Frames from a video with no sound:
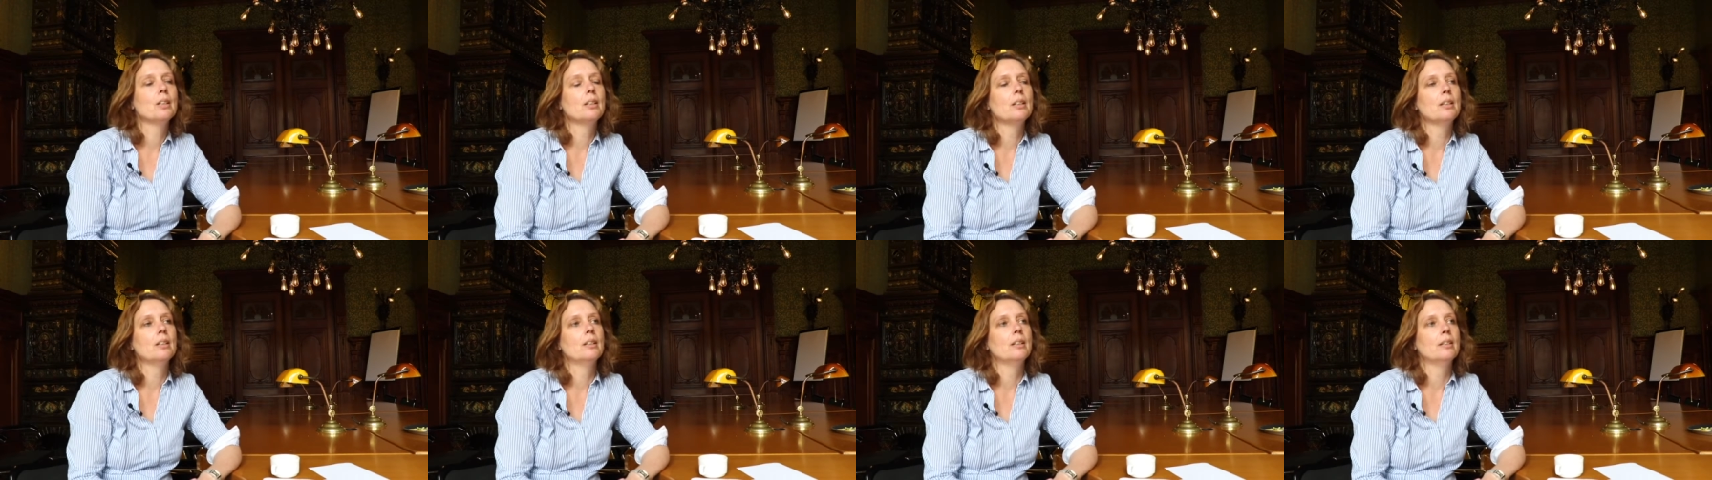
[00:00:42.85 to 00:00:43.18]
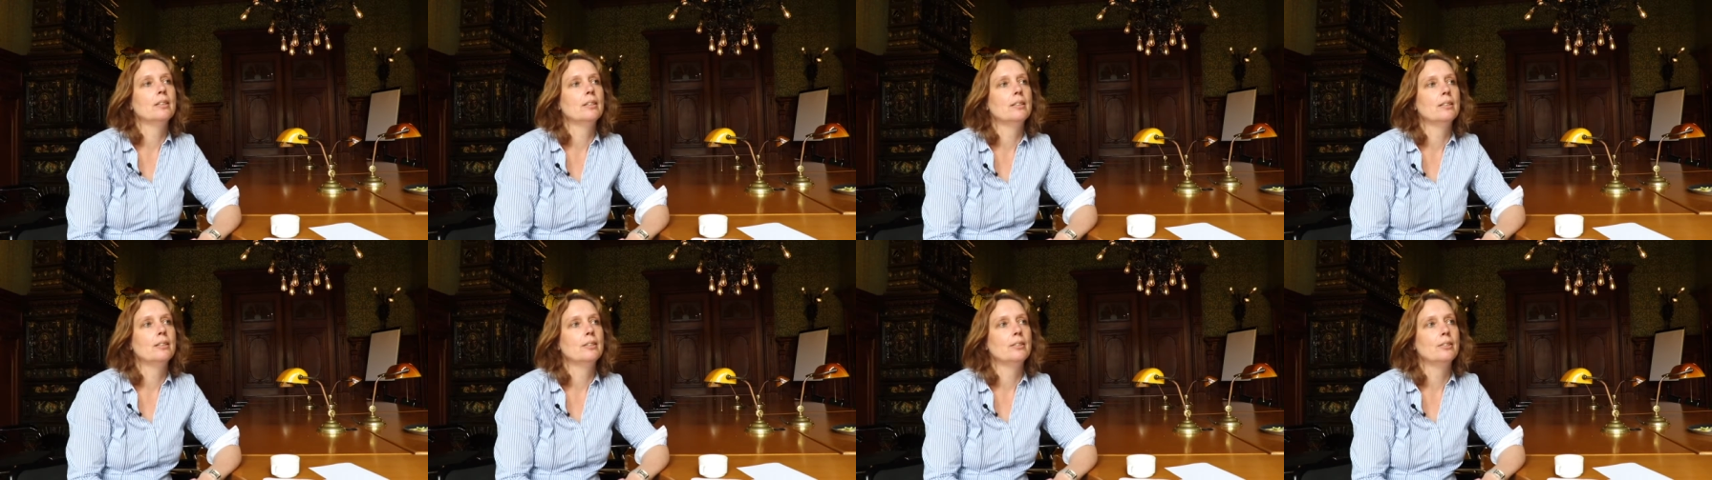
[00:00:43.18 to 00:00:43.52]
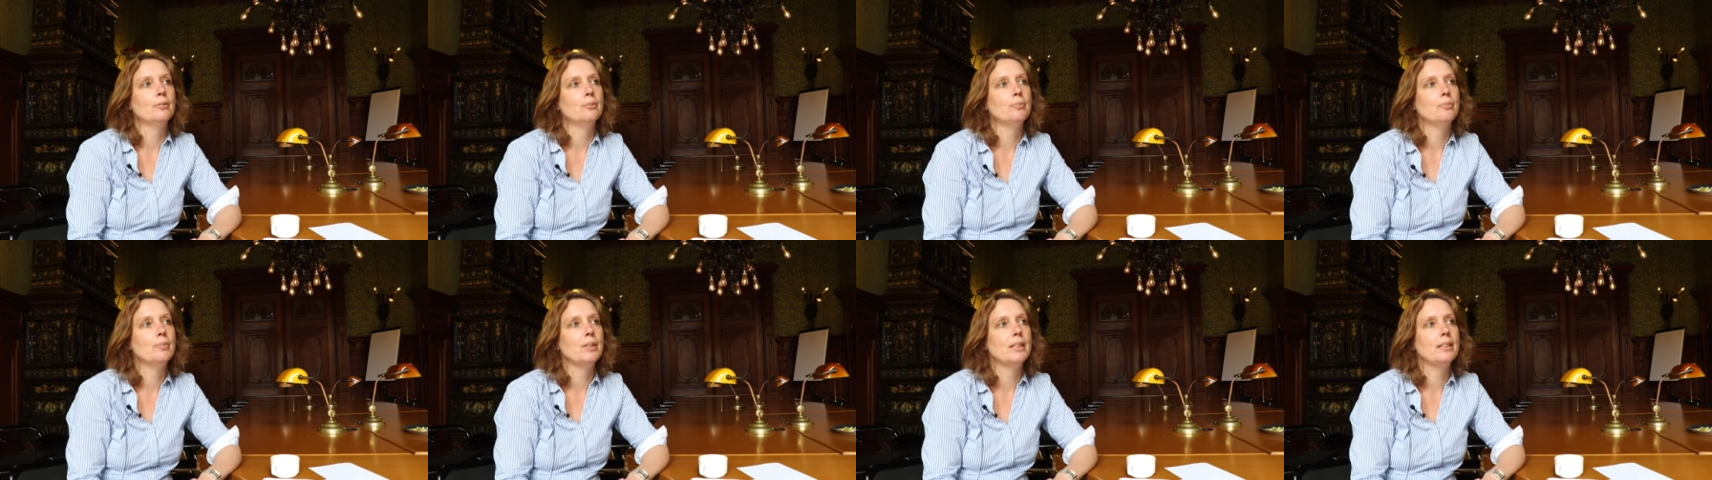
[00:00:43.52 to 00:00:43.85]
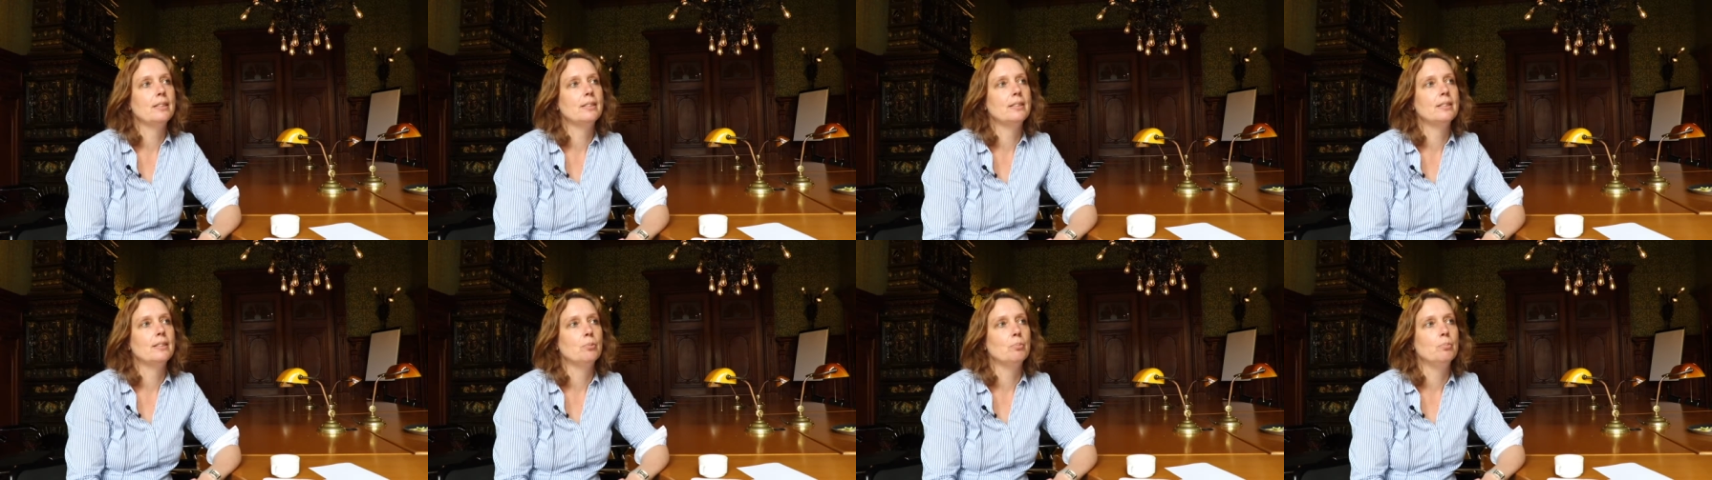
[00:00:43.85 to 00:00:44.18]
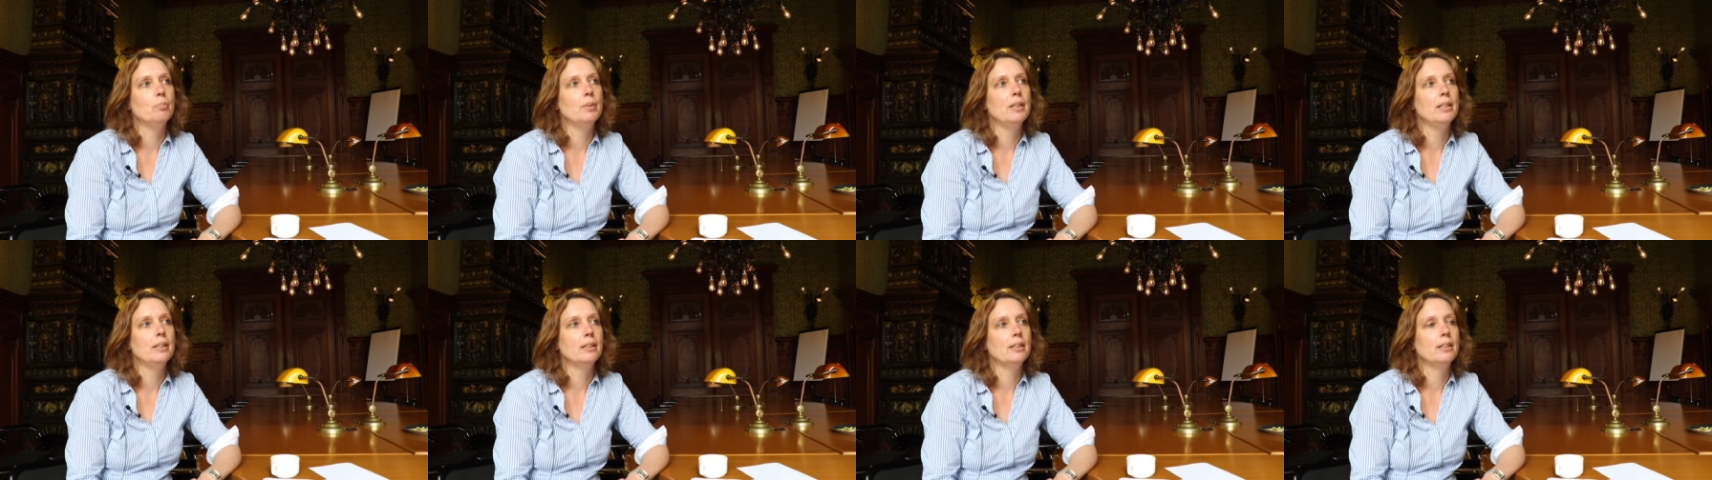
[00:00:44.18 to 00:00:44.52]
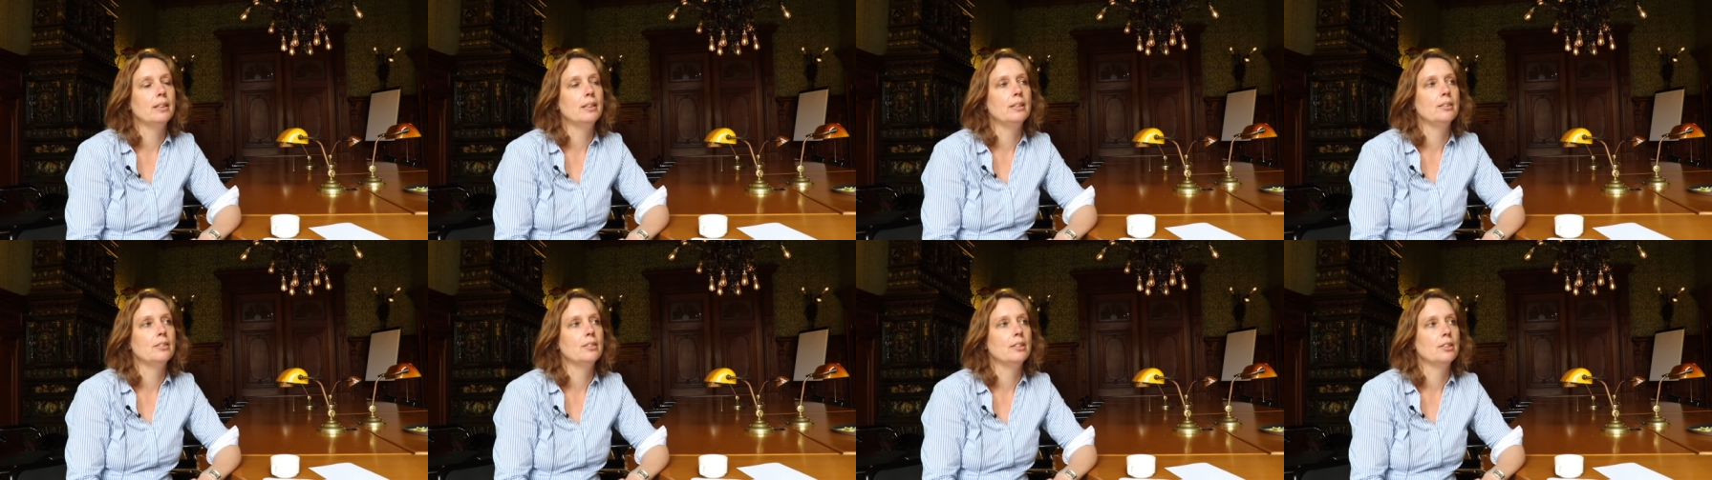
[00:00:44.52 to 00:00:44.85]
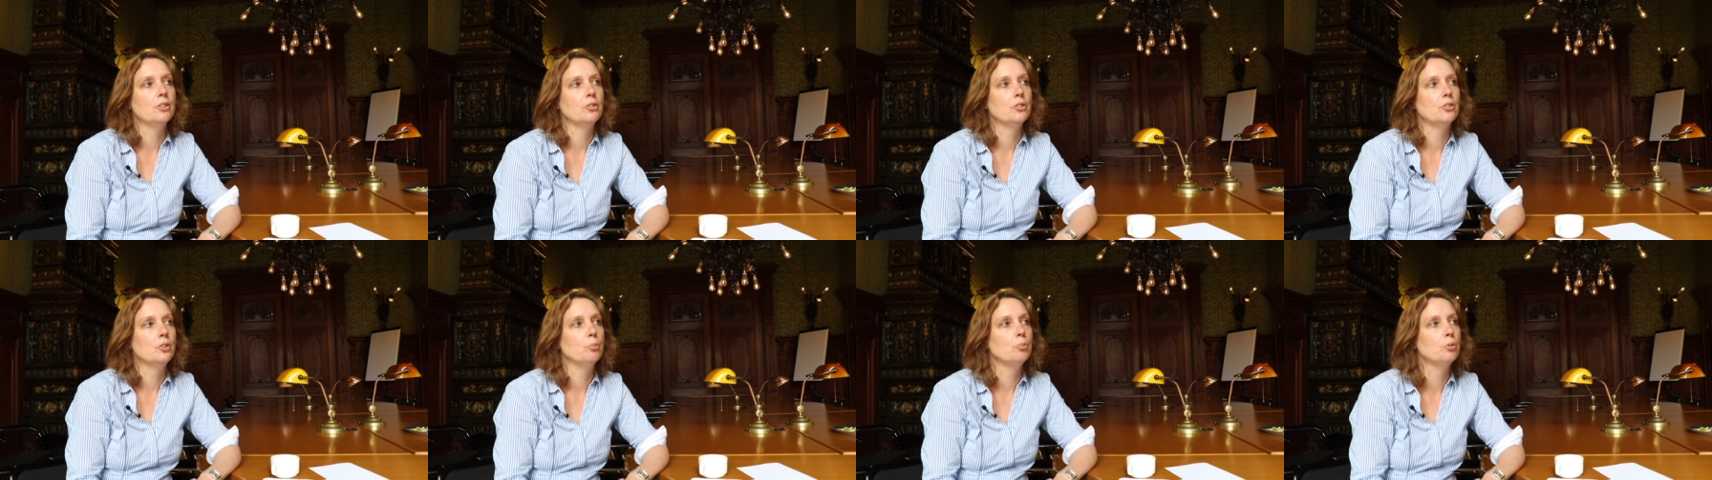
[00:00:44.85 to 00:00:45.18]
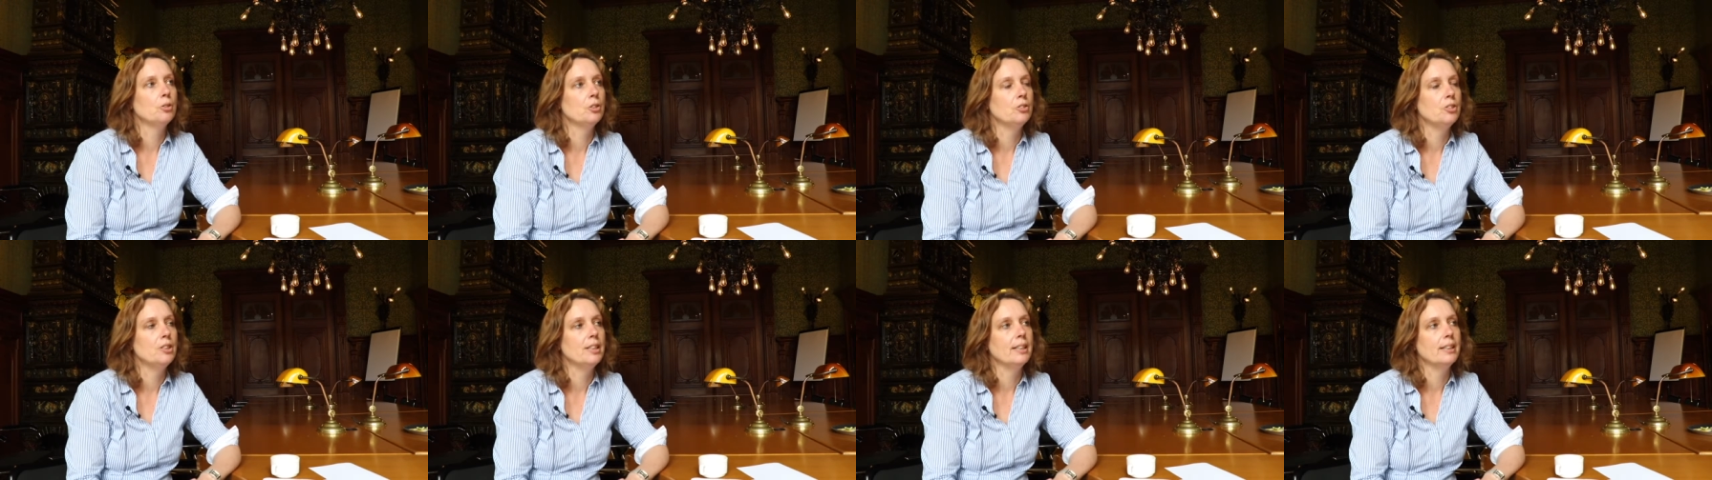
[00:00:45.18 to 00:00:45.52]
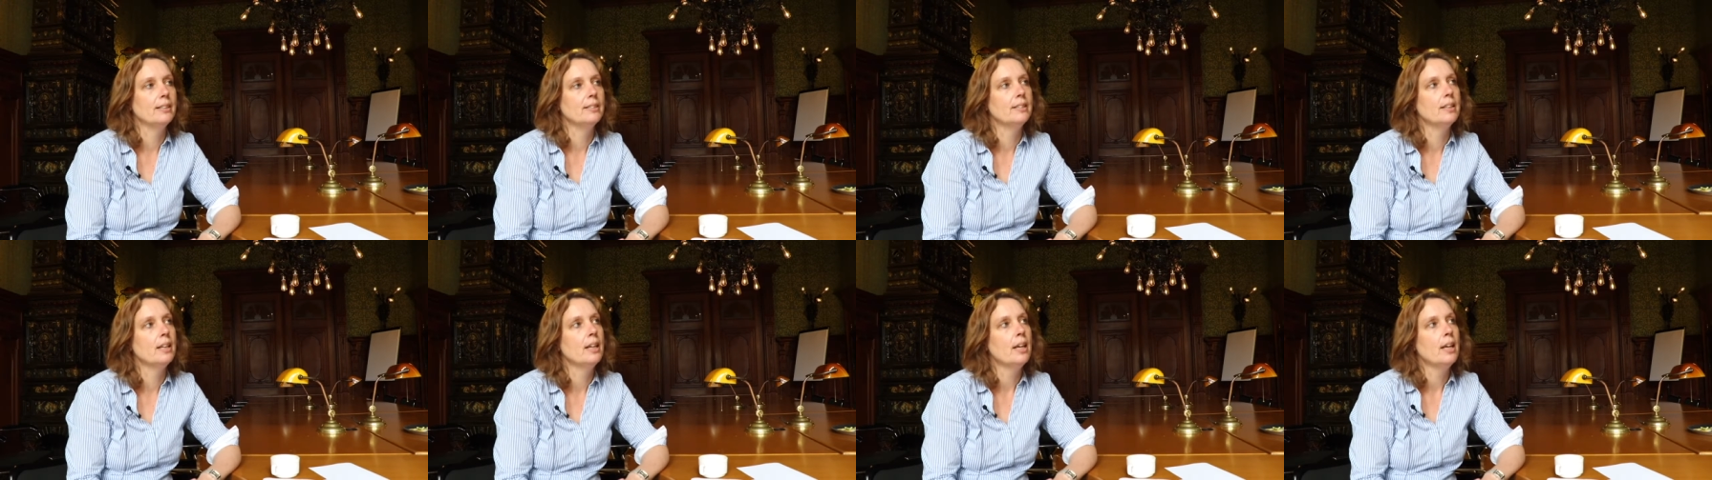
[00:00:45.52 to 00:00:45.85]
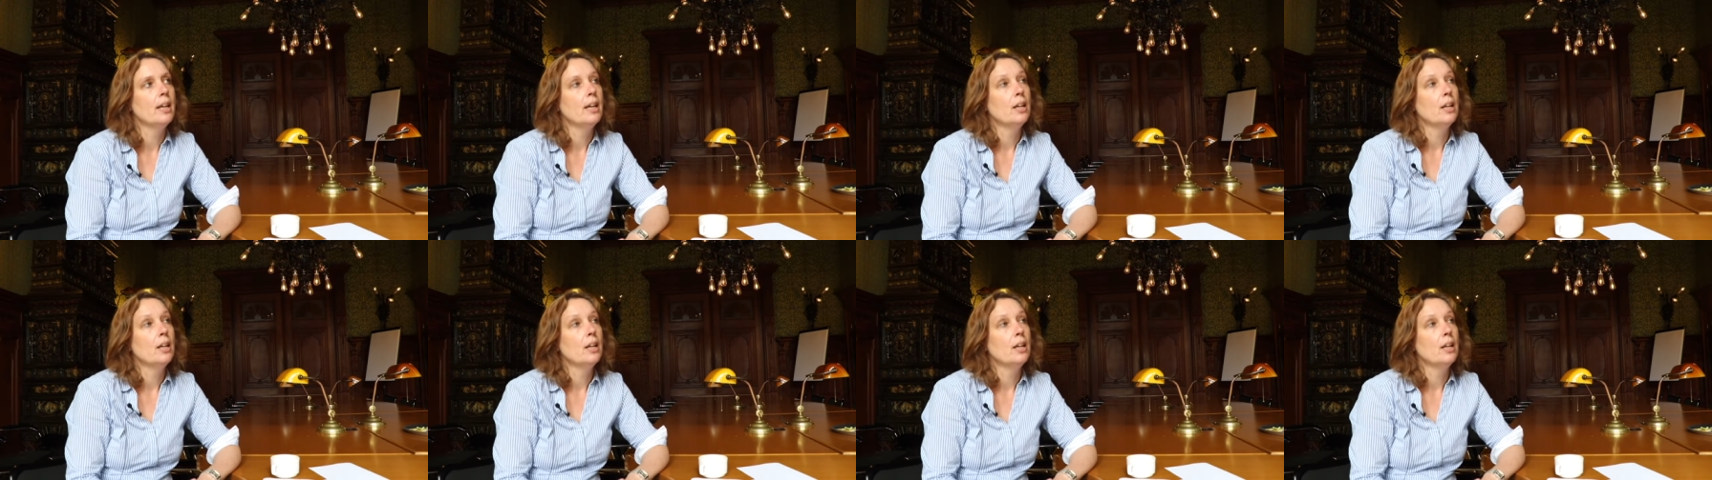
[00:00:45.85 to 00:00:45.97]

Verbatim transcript: Um, it's a big international project